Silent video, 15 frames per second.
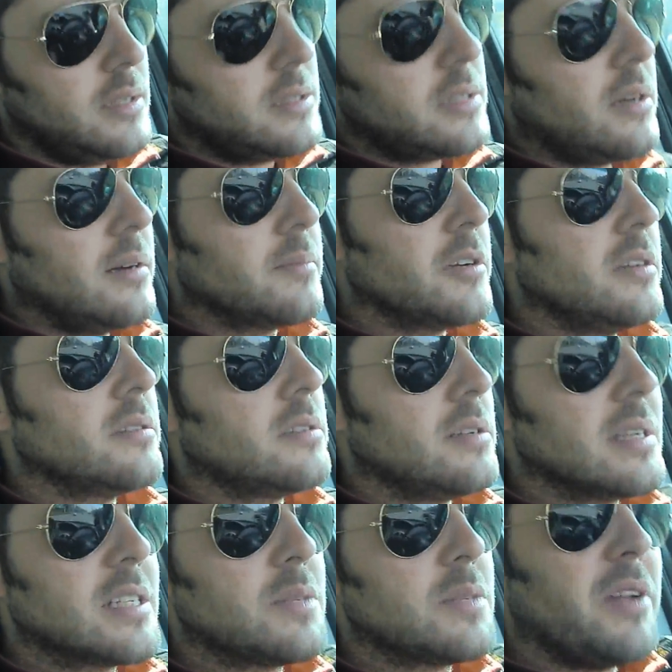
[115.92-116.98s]
so I'm going to
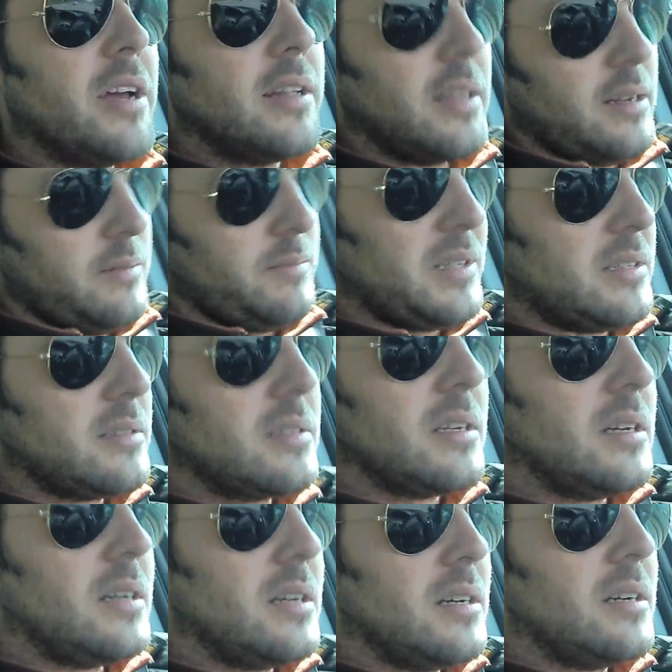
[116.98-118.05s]
explain that but
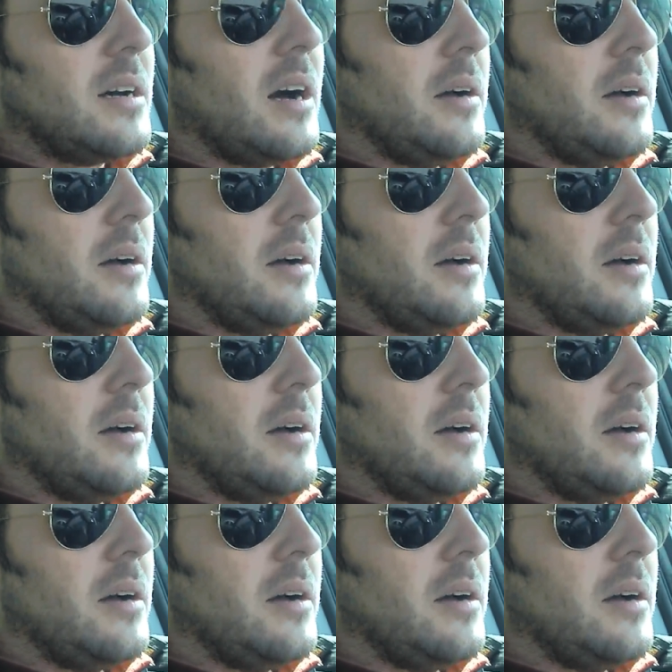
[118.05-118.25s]
uh,